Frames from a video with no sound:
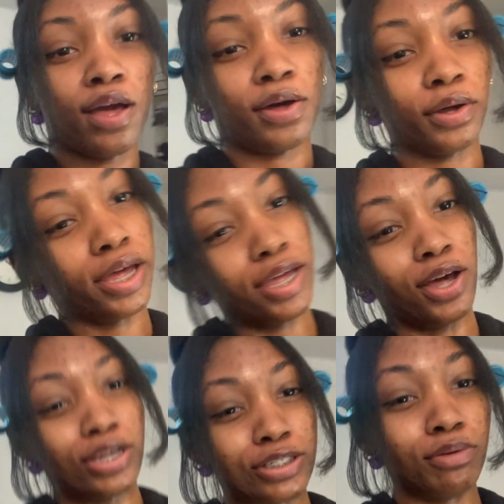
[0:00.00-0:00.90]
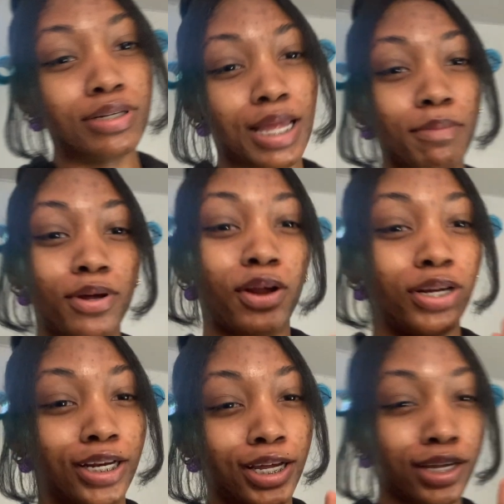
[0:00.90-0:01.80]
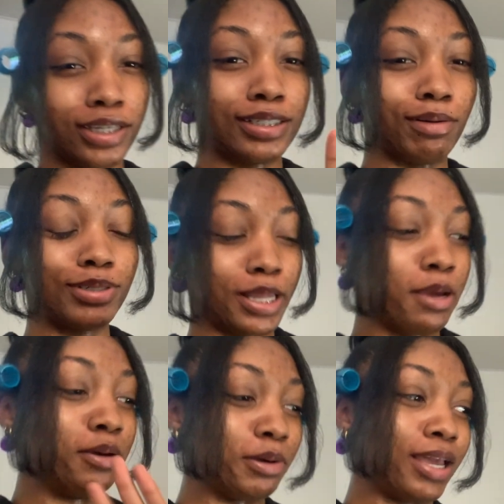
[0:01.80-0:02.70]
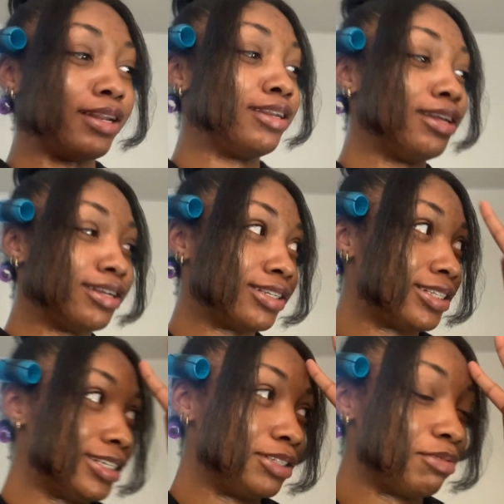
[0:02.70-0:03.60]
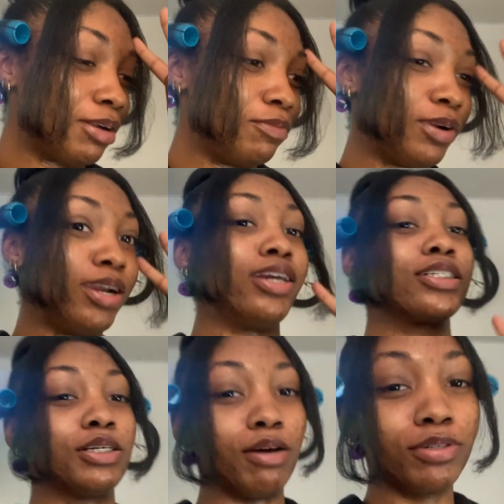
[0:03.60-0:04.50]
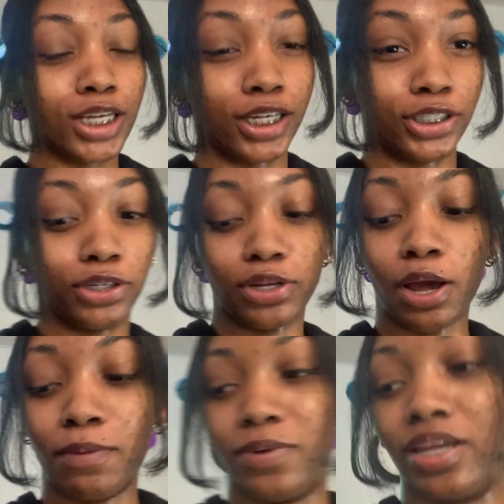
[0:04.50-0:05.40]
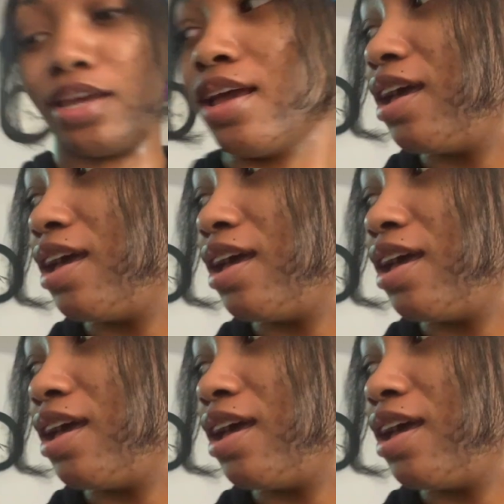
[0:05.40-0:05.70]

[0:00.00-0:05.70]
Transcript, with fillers: okay y'all as soon as i put on the dunks i was like okay the dunks is what i'm wearing so i wish i could show y'all but